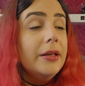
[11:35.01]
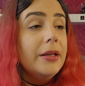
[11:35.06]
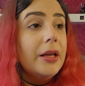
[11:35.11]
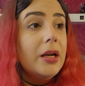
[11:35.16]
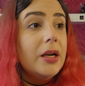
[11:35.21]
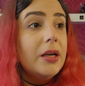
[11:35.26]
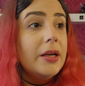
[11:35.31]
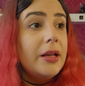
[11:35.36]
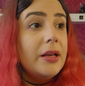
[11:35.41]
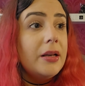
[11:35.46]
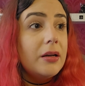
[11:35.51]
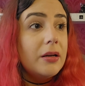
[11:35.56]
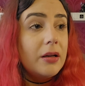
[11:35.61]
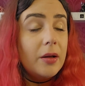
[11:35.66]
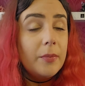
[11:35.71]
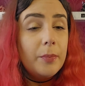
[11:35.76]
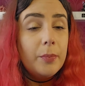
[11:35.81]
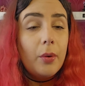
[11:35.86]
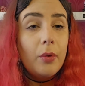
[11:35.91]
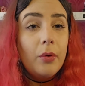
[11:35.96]
and ended
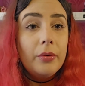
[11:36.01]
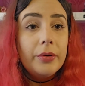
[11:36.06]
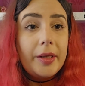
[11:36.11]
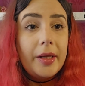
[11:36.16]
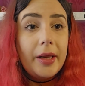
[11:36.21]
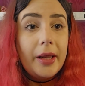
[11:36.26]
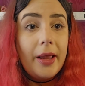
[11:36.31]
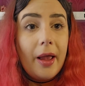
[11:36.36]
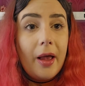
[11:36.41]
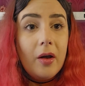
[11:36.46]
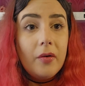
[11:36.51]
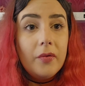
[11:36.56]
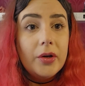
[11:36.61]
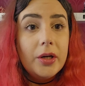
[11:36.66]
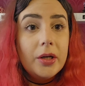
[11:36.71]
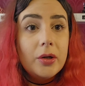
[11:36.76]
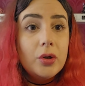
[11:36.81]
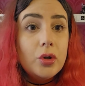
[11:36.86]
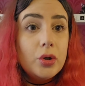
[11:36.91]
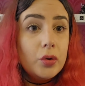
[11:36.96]
up only
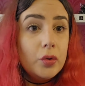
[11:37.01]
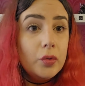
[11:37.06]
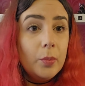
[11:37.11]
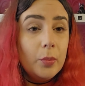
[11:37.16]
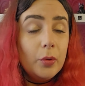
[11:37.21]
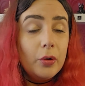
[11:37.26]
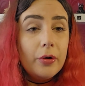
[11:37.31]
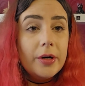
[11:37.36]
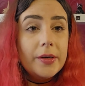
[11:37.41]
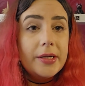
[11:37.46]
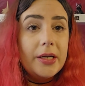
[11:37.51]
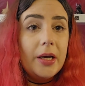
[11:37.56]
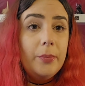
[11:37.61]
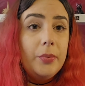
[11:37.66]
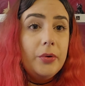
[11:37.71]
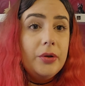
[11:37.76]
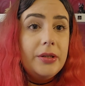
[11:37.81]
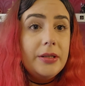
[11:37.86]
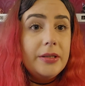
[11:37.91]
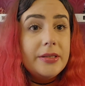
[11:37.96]
having 2 more
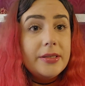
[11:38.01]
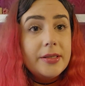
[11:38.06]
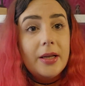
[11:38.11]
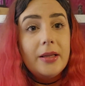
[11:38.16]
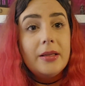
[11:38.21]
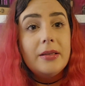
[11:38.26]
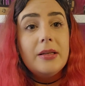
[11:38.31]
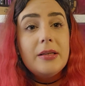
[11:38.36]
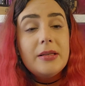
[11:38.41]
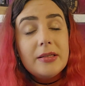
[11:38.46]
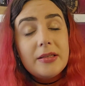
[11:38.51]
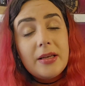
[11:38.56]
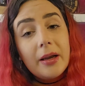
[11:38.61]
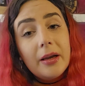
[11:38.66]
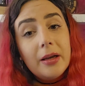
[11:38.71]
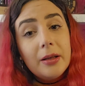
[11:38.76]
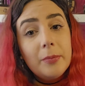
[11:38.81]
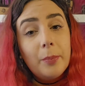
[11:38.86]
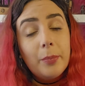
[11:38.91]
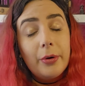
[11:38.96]
deputies than the
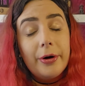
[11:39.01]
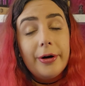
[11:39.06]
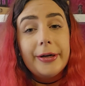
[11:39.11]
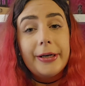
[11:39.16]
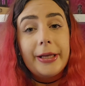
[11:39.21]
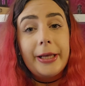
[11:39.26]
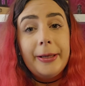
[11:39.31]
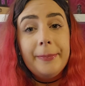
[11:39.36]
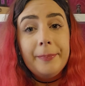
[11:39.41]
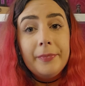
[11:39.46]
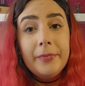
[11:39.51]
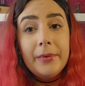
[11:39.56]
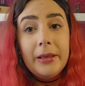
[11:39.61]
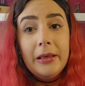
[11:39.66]
second party.